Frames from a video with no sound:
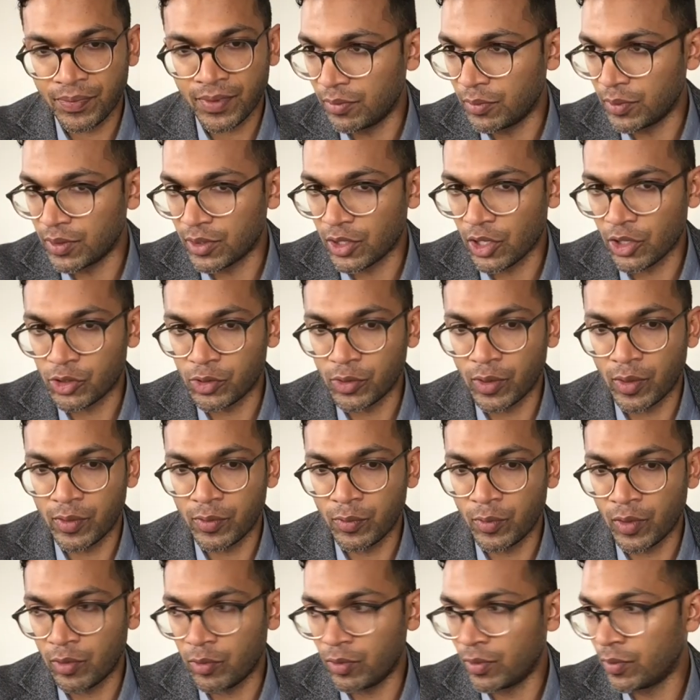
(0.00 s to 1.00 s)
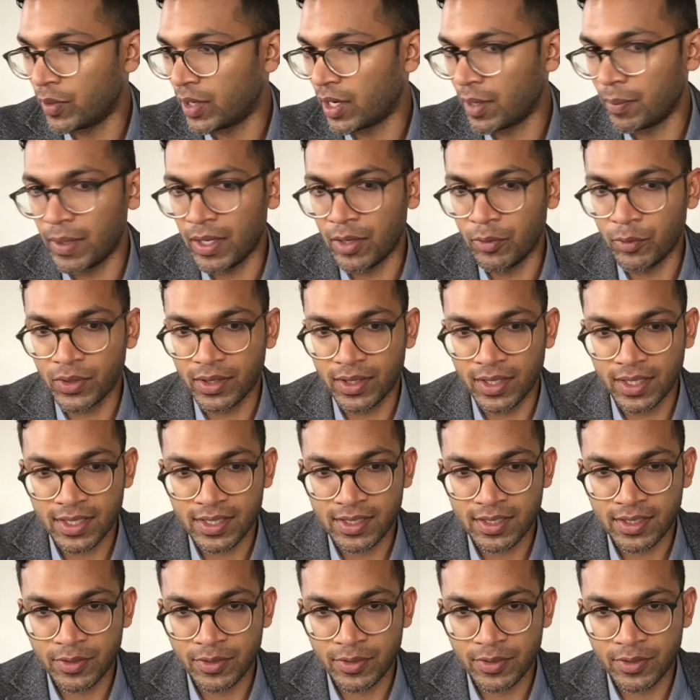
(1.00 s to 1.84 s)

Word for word: And we'll go through what, what, what I mean with this.